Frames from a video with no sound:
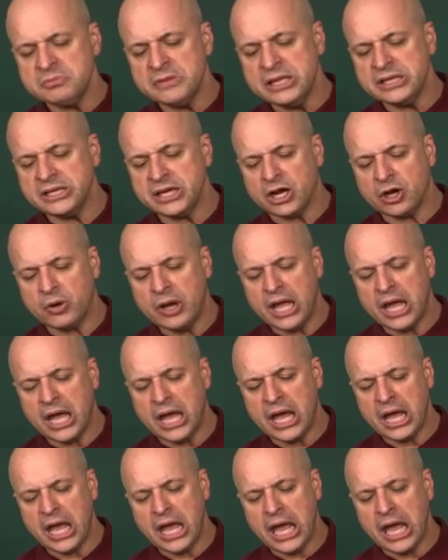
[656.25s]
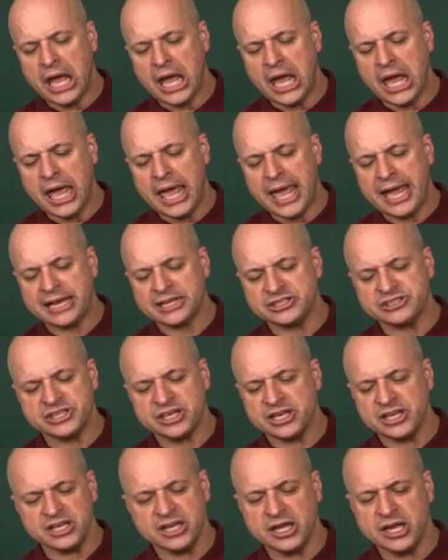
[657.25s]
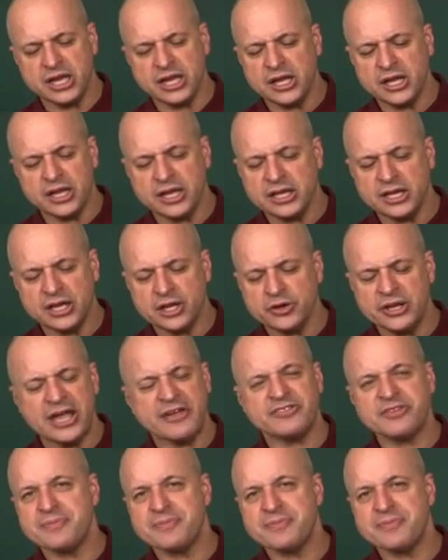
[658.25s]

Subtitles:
you have